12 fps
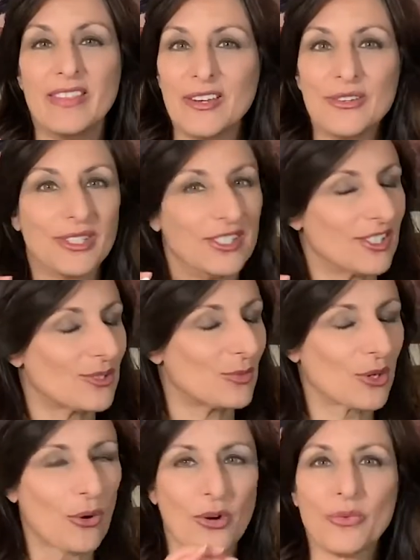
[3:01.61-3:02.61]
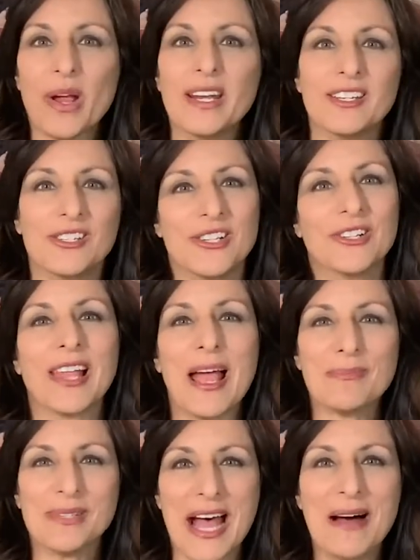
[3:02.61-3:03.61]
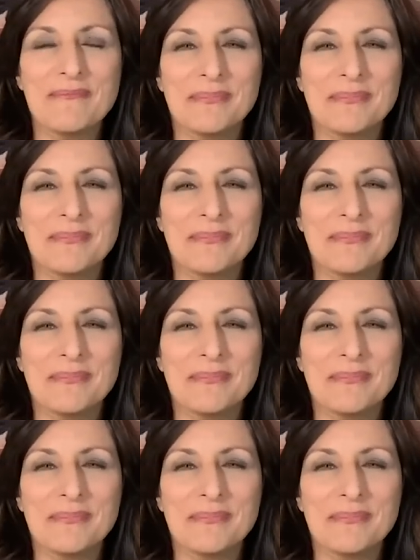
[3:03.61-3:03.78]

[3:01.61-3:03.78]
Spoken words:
then you can just record right into your laptop.